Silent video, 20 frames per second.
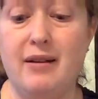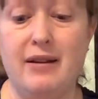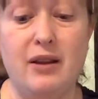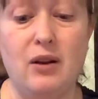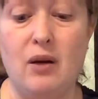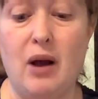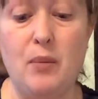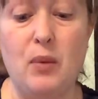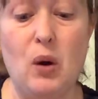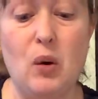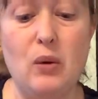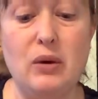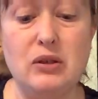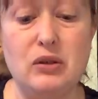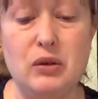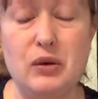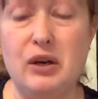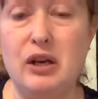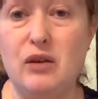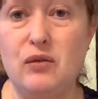You know, I'm
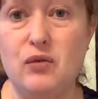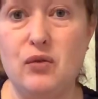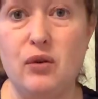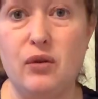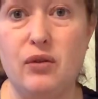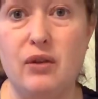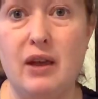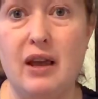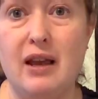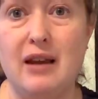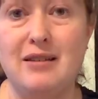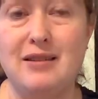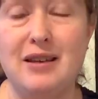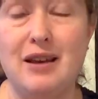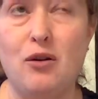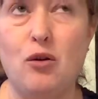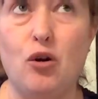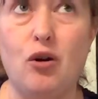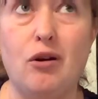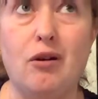always looking for things
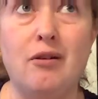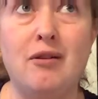that are,